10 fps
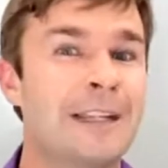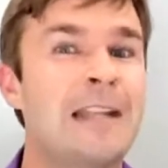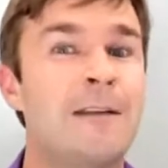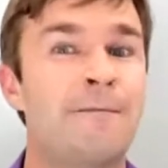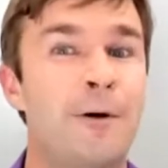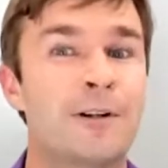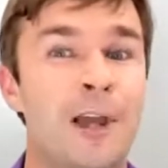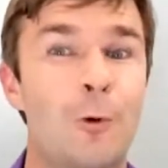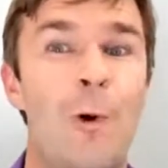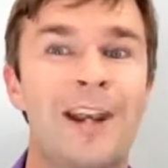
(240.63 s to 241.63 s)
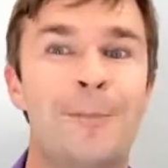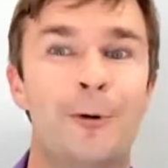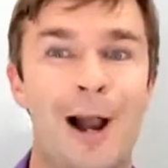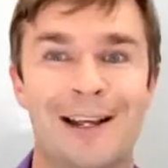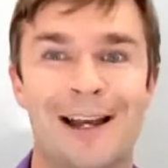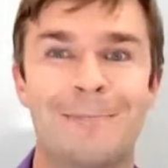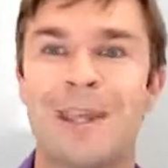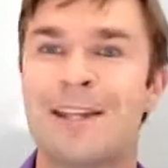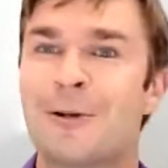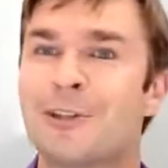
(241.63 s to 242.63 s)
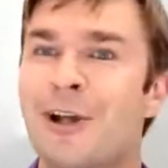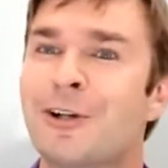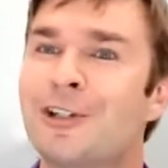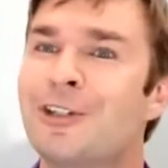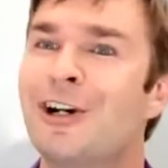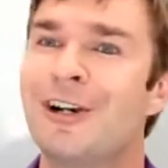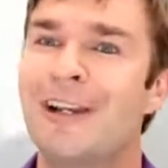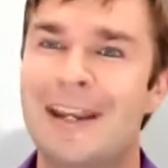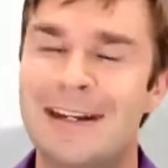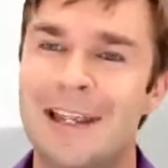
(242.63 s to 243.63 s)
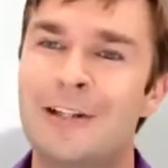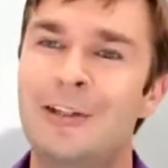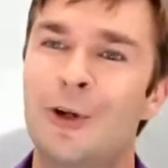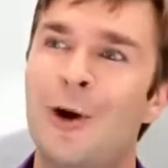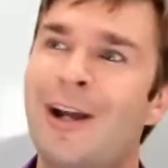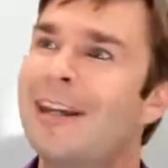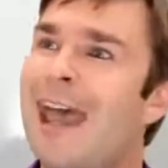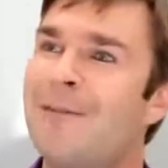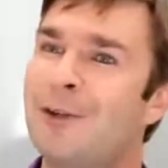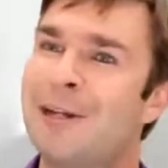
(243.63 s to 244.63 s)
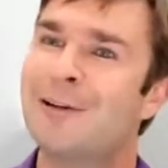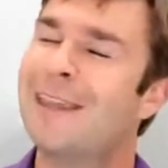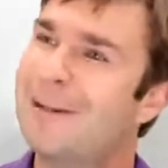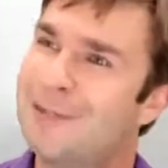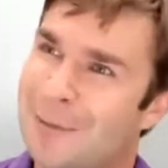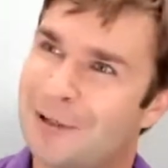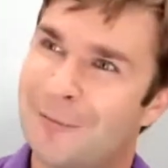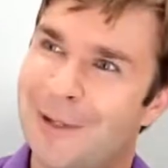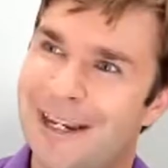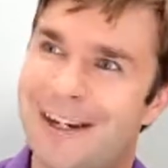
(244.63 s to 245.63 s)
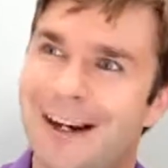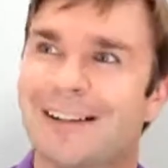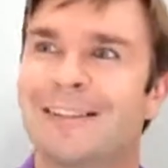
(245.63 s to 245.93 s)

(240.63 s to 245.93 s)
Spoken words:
Kenyan folk song Wana Baraka. So Shawn Kirchner, it is a joy to have you here. Thank you so much for being here.